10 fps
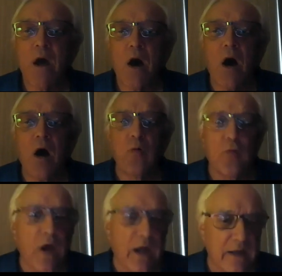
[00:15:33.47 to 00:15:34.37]
All
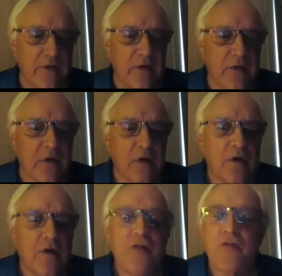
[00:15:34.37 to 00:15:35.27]
right.
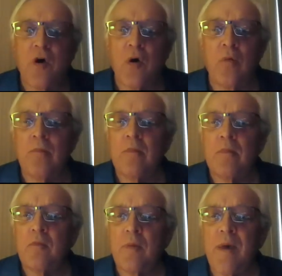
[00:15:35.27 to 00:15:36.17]
So
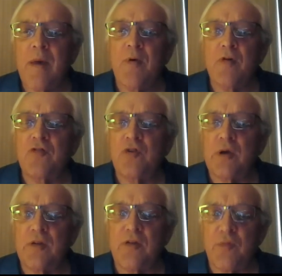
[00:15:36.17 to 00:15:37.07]
remember,
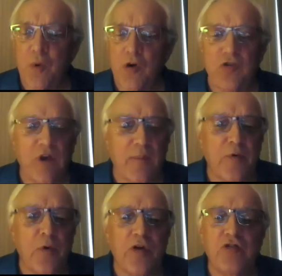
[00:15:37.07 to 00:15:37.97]
during this workshop,
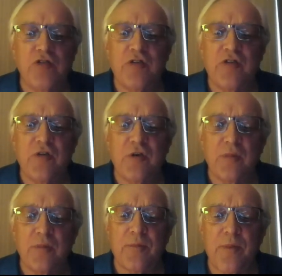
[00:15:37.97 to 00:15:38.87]
you
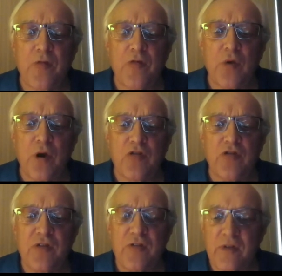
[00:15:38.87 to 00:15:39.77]
can post
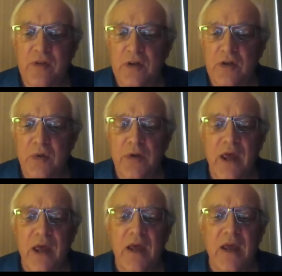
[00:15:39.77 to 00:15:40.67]
questions in the
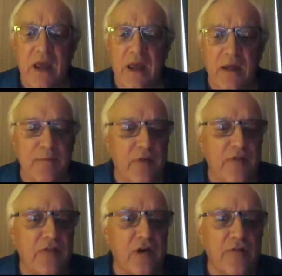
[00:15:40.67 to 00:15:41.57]
Q&A, and
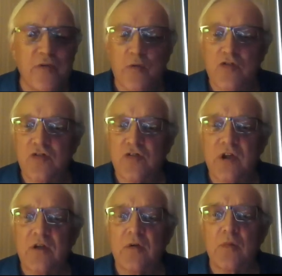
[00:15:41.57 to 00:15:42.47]
myself and Richard
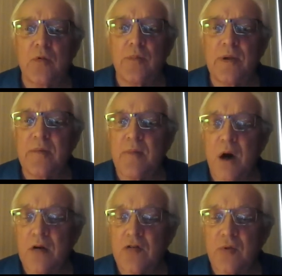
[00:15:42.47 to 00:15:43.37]
Taylor will be
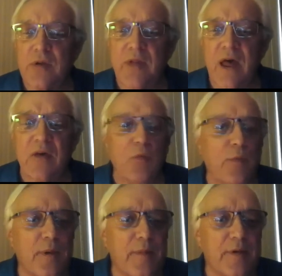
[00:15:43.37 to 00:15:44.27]
monitoring that, and we'll
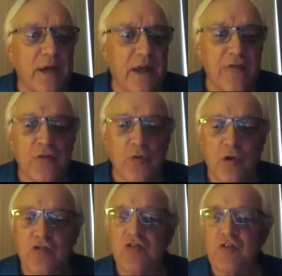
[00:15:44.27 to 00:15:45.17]
be able to answer
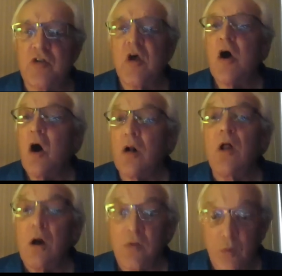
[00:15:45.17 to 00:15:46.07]
questions
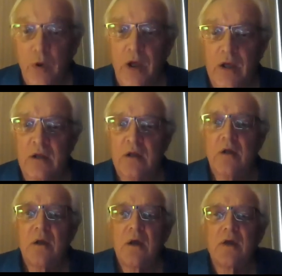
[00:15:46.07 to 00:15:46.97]
along the way.
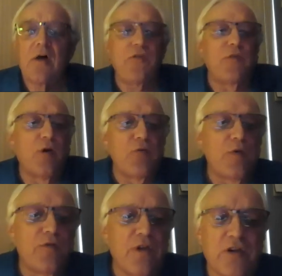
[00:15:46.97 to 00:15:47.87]
And also, as we
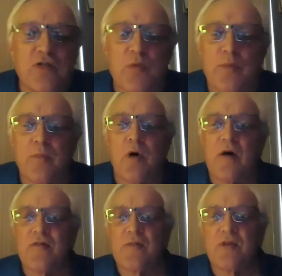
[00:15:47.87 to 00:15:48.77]
finish, we'll have
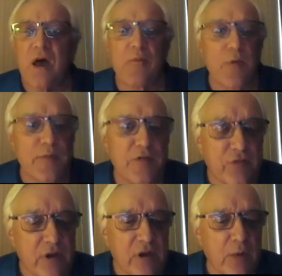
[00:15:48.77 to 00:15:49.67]
some time. We'll be
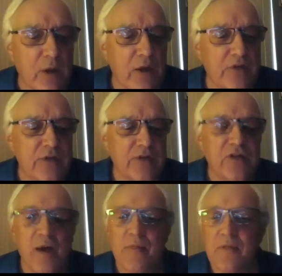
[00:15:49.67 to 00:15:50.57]
sticking around to the
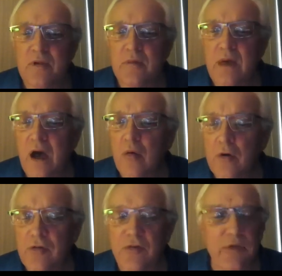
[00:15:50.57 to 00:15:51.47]
top of the hour
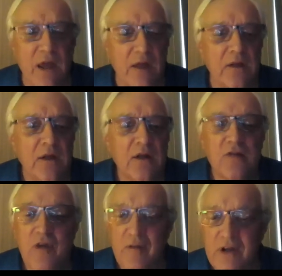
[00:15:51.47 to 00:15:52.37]
so that if
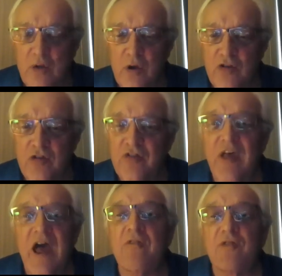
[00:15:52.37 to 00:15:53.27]
you have any questions
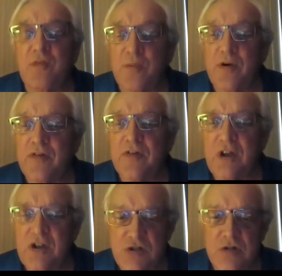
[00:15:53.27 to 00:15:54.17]
after the
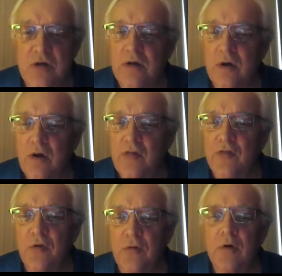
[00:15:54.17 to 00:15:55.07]
presentation, you can
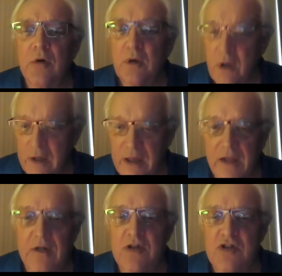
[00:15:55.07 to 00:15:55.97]
also,
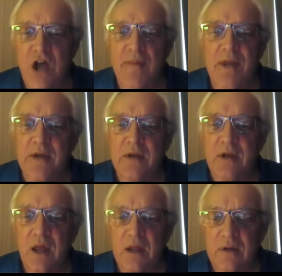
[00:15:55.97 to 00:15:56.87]
again, chime in
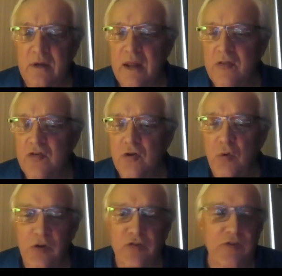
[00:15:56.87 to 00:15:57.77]
and enter your
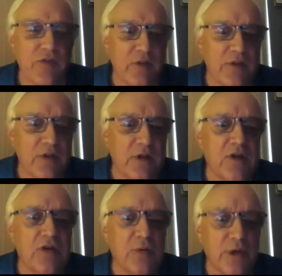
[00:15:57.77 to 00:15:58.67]
questions in the
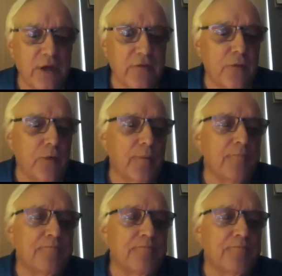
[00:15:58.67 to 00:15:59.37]
Q&A forum.